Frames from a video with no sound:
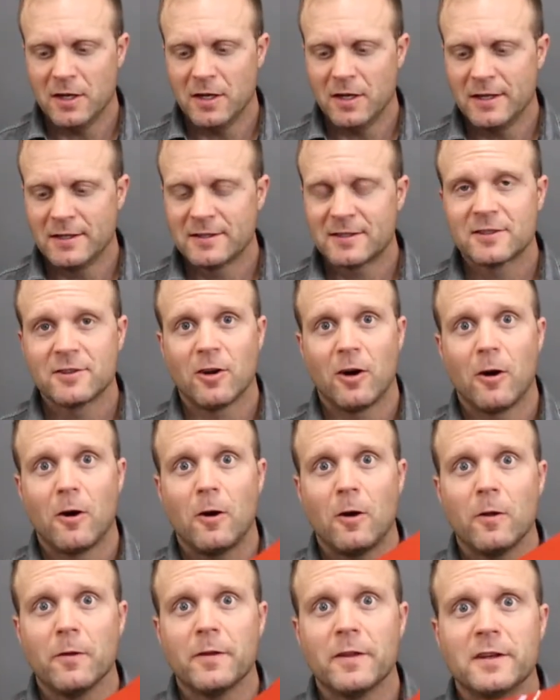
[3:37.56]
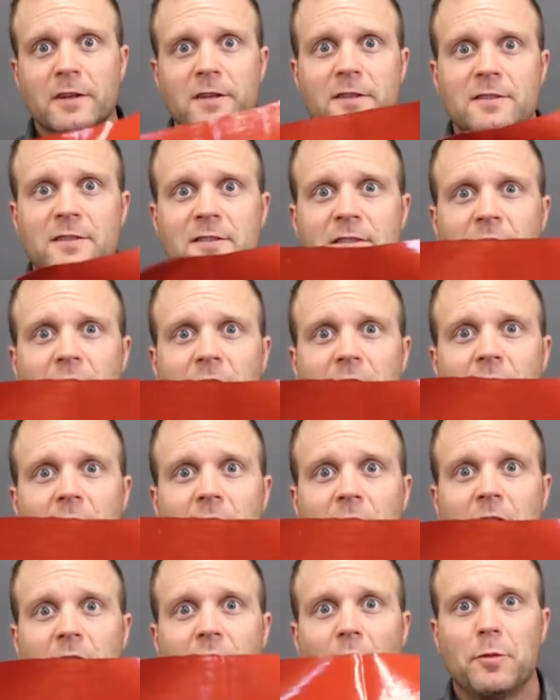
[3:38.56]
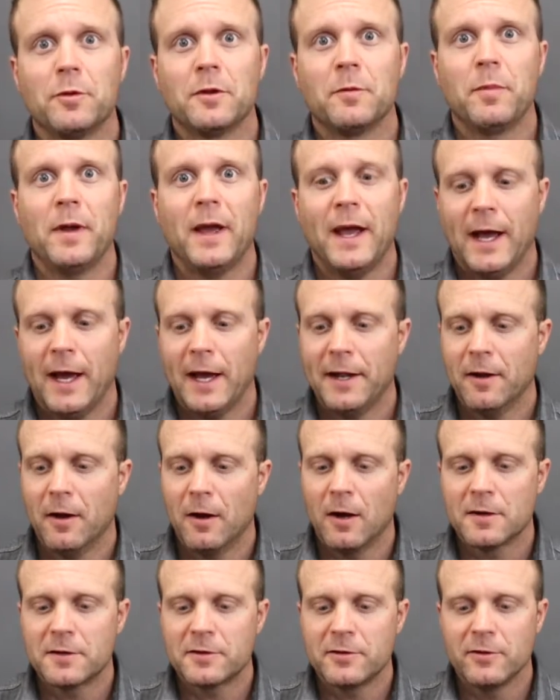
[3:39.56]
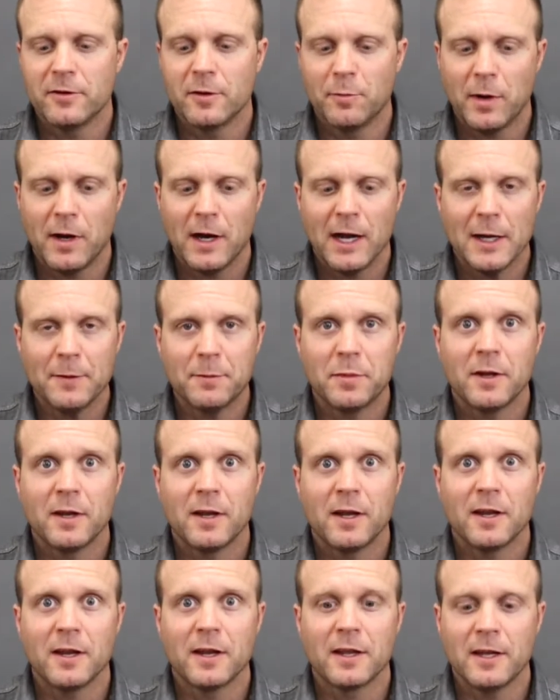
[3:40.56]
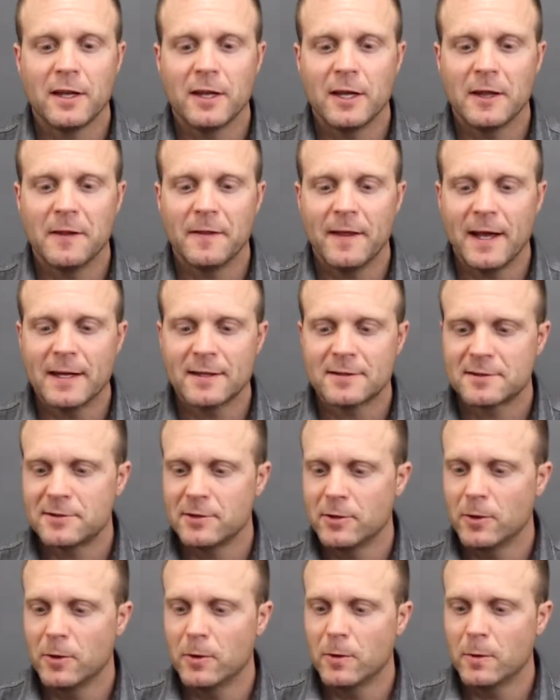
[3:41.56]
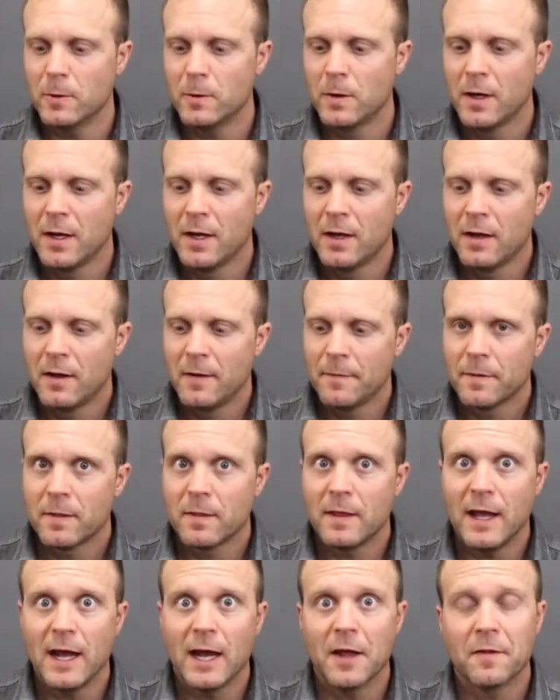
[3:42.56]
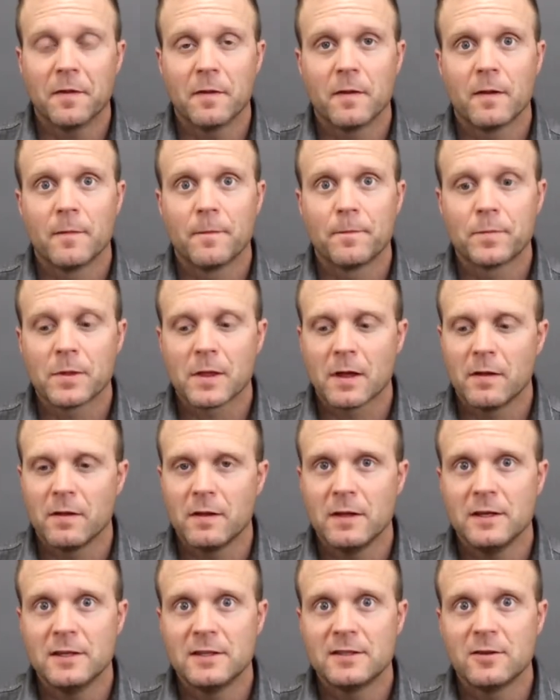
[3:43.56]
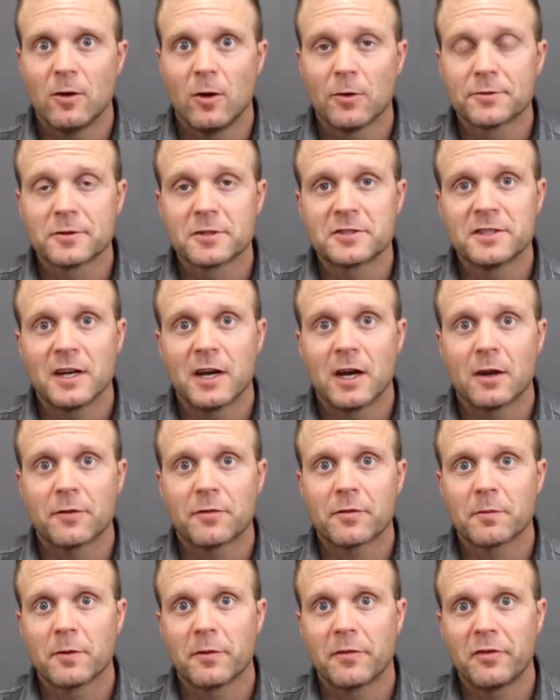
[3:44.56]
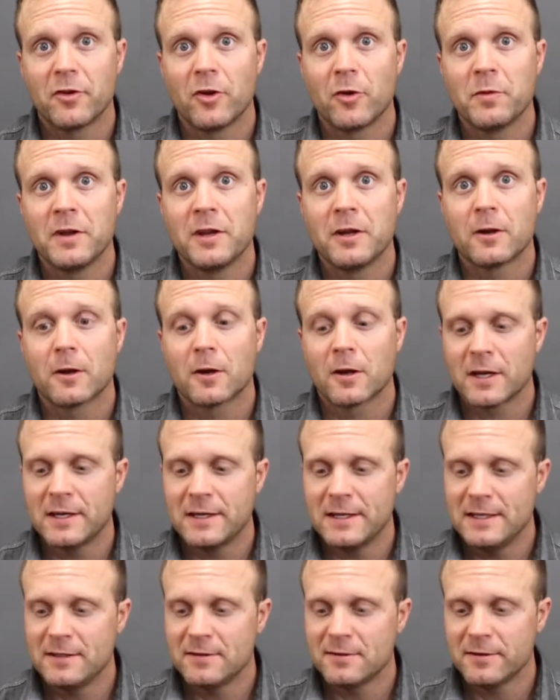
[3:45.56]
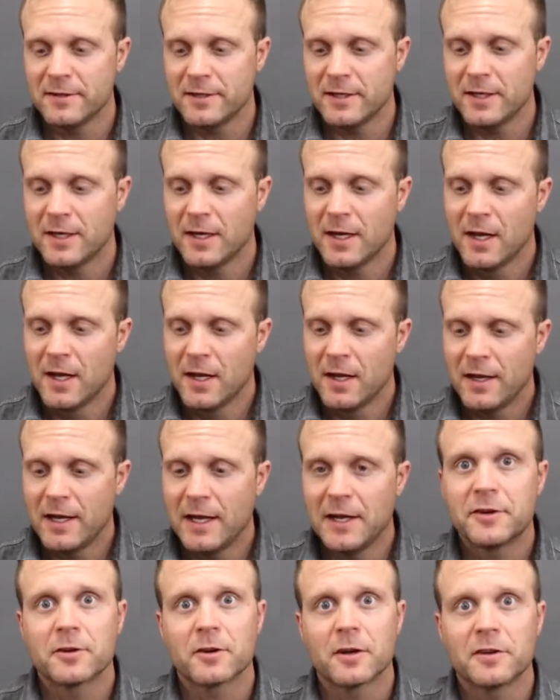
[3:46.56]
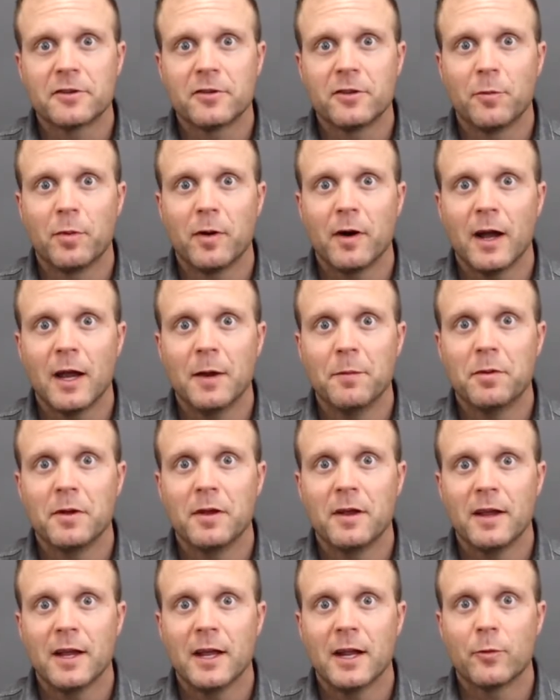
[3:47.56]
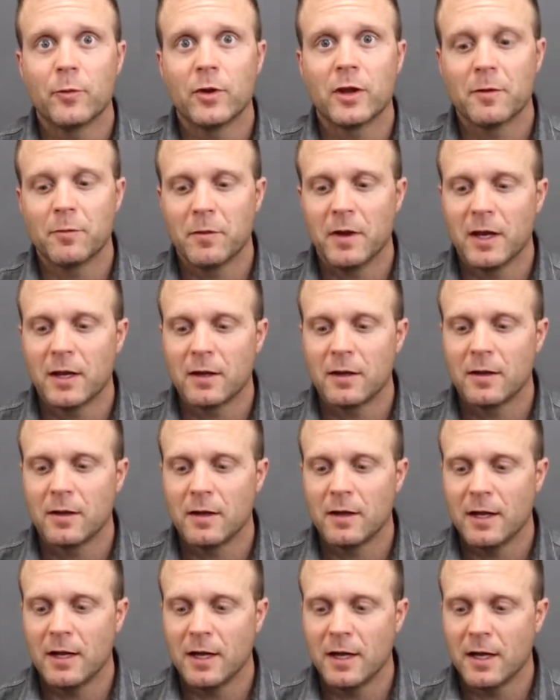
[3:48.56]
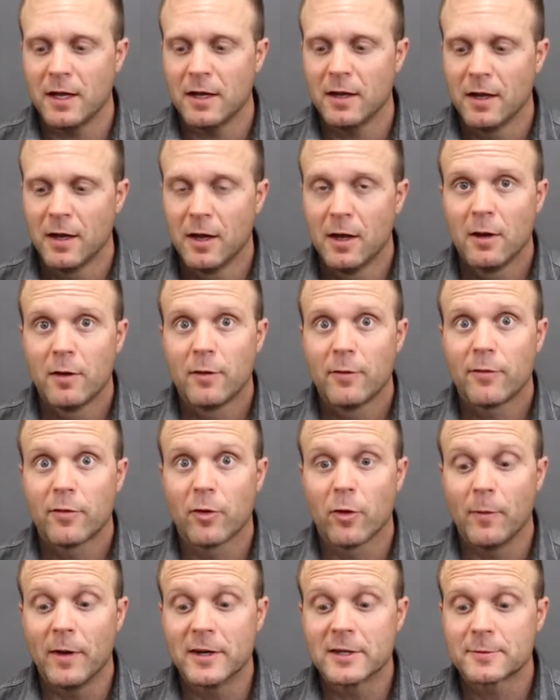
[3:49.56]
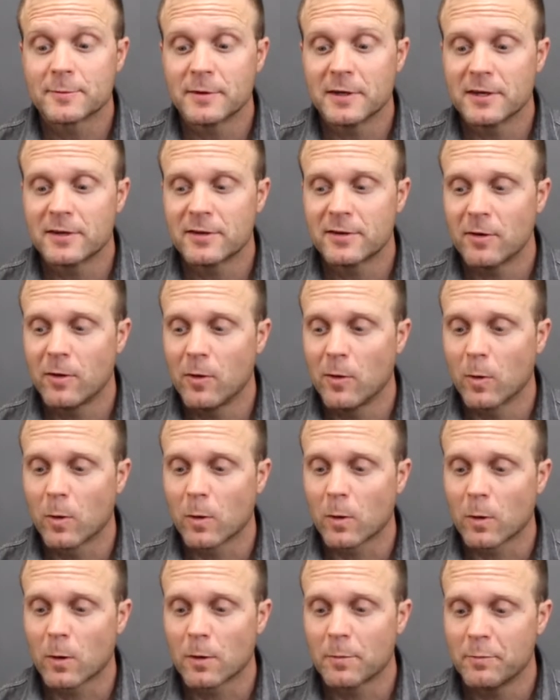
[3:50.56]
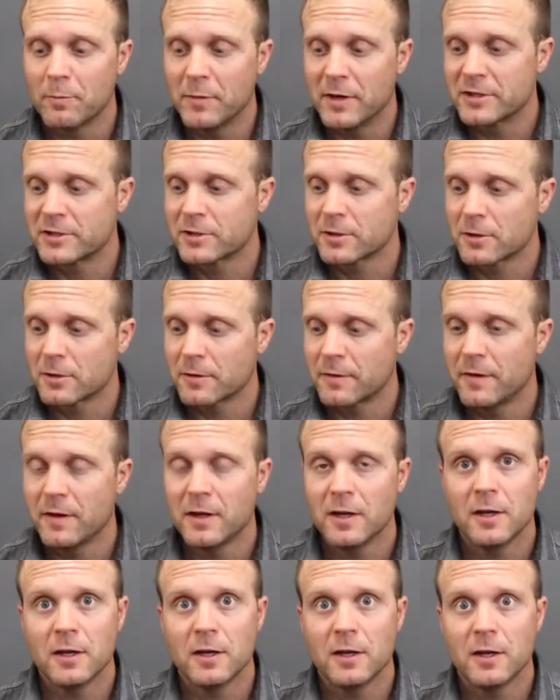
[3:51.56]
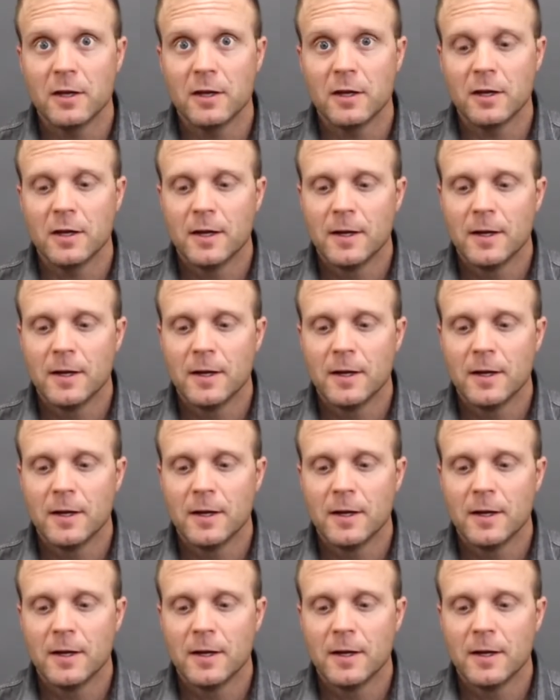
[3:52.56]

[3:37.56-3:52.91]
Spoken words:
install this silicone coupling pad onto the pipe, and again, that's so that the ultrasound from the flow meter can easily enter into the pipe, and we can make a flow measurement or measure the